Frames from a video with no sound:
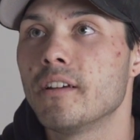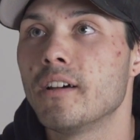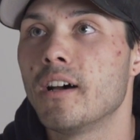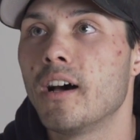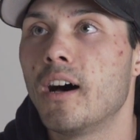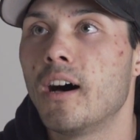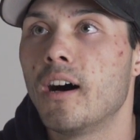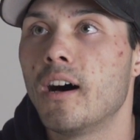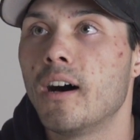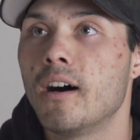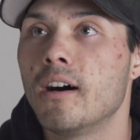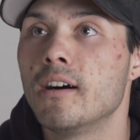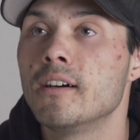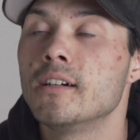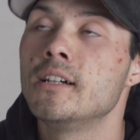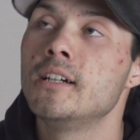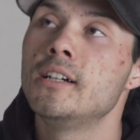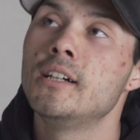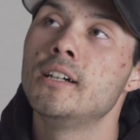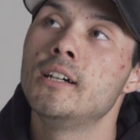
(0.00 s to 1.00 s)
I
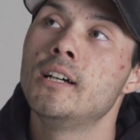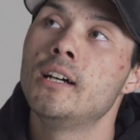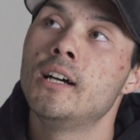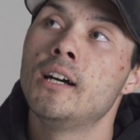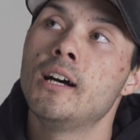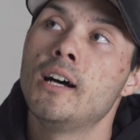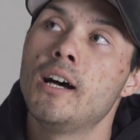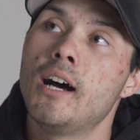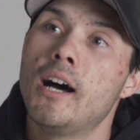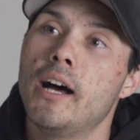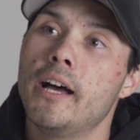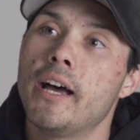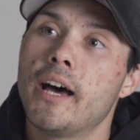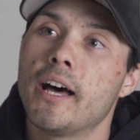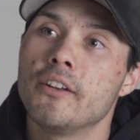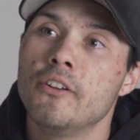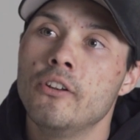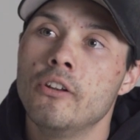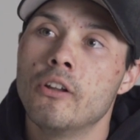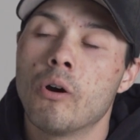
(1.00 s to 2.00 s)

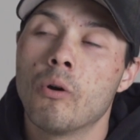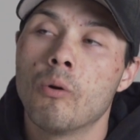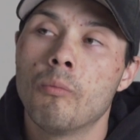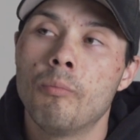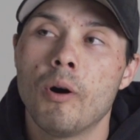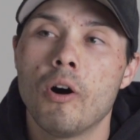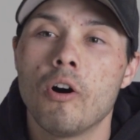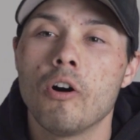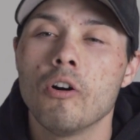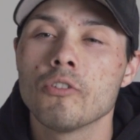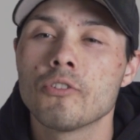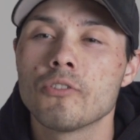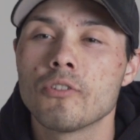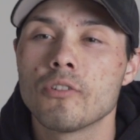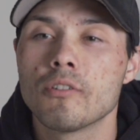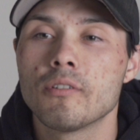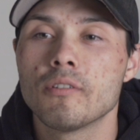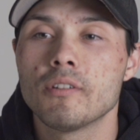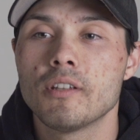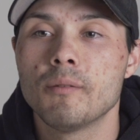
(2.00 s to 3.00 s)
had no
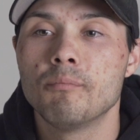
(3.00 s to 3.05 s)
pulse.